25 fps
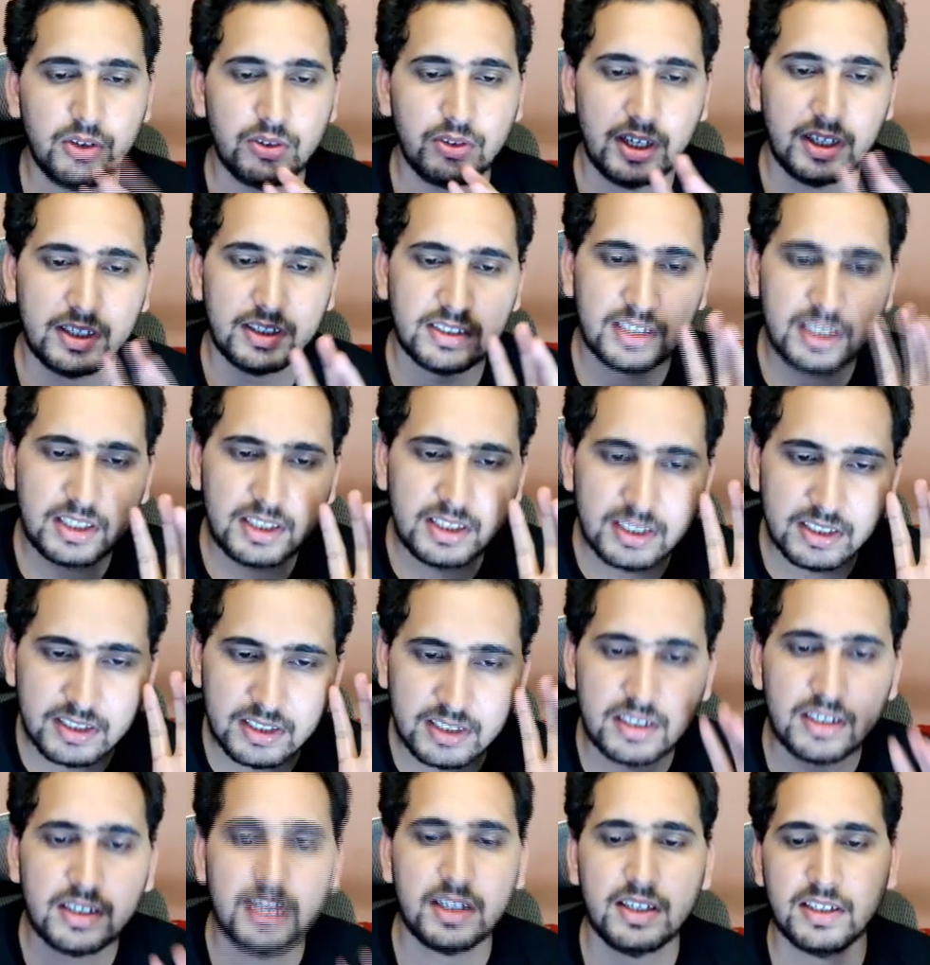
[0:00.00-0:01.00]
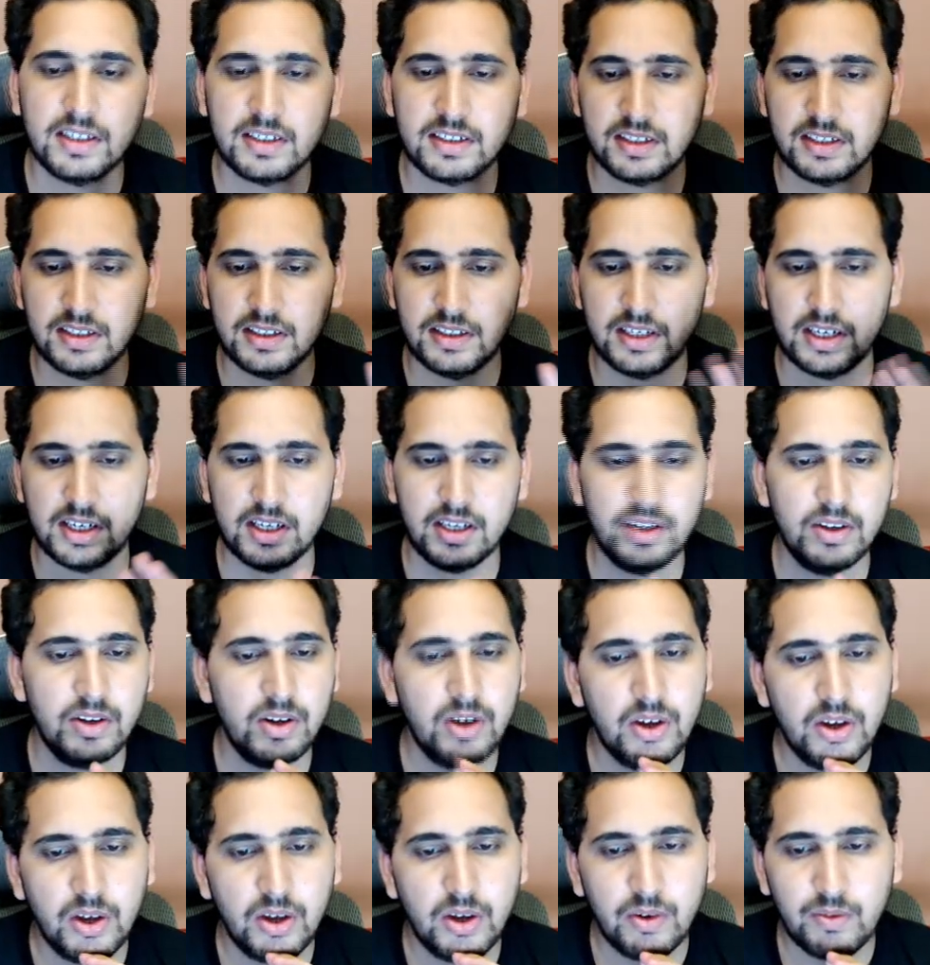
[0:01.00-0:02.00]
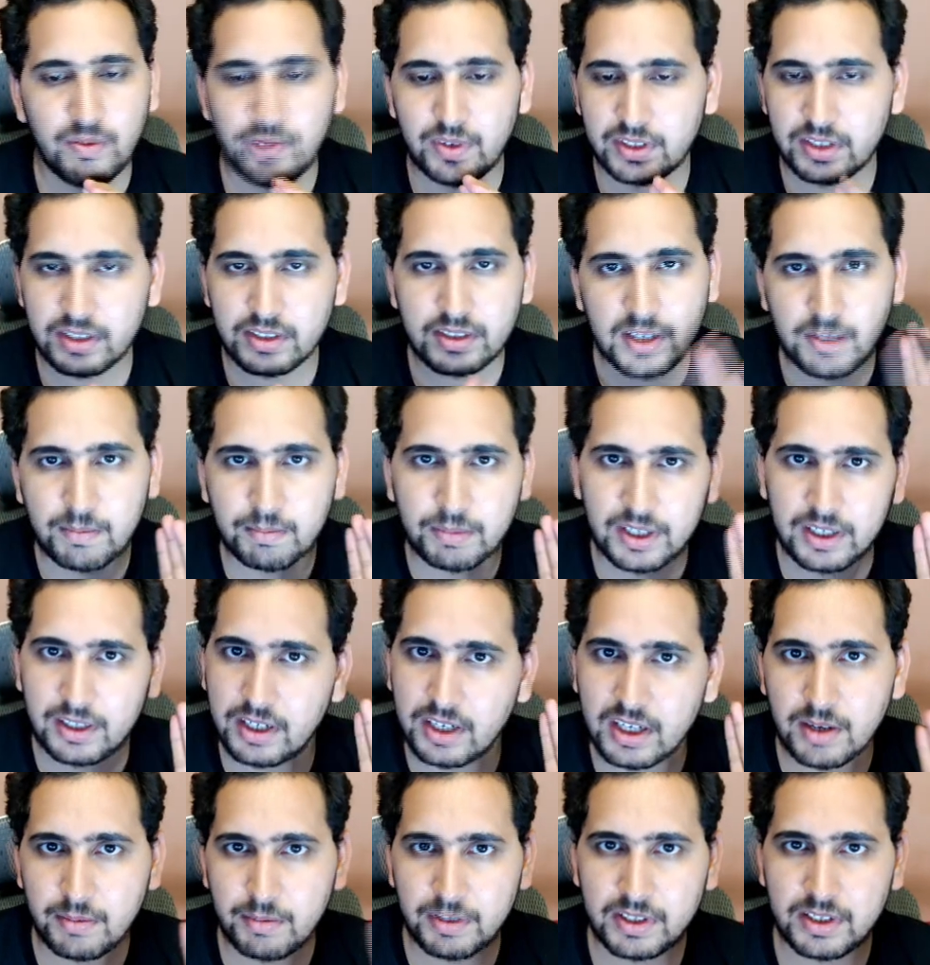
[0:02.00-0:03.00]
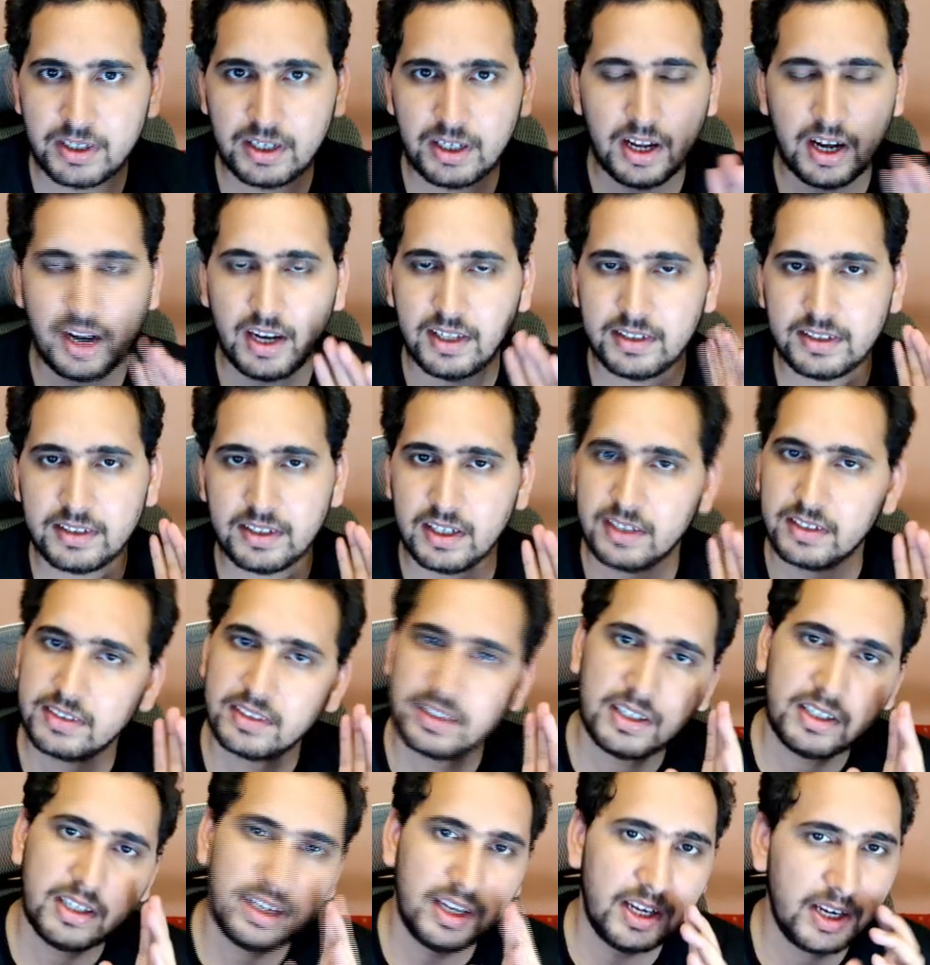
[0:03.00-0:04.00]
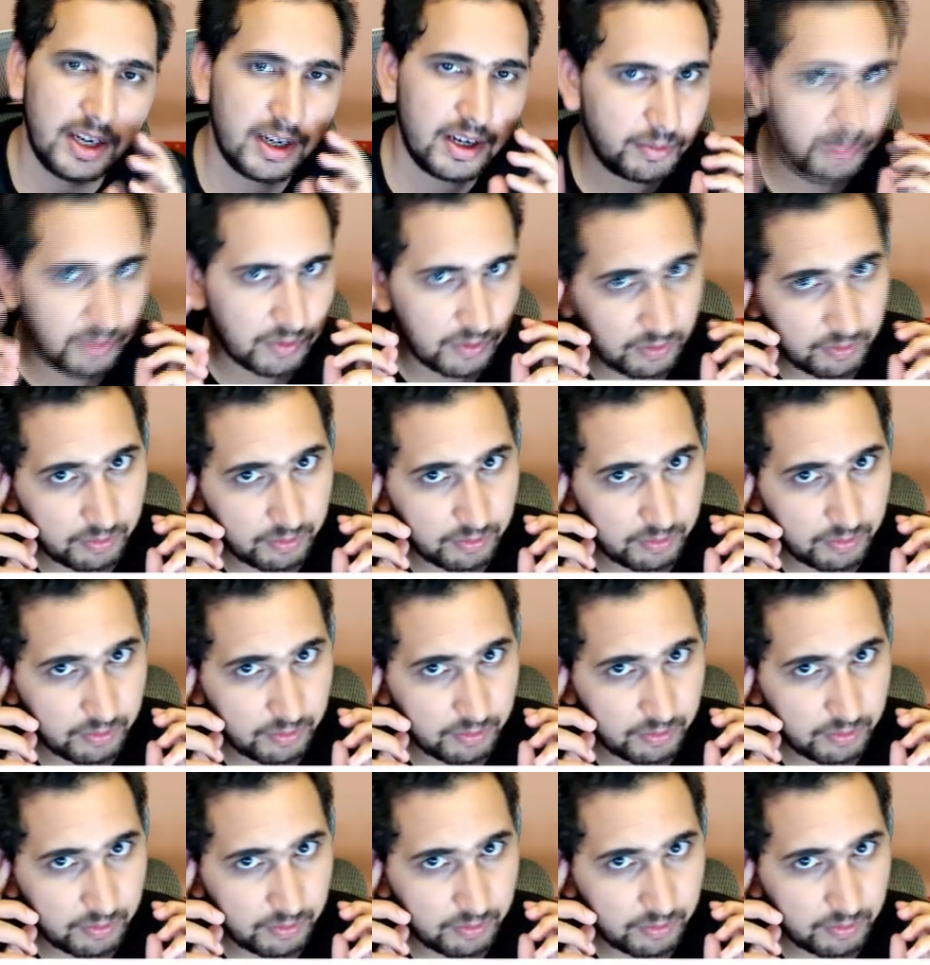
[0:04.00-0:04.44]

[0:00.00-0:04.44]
So let's say this is a transaction 3, which is completely committed and says that, hey,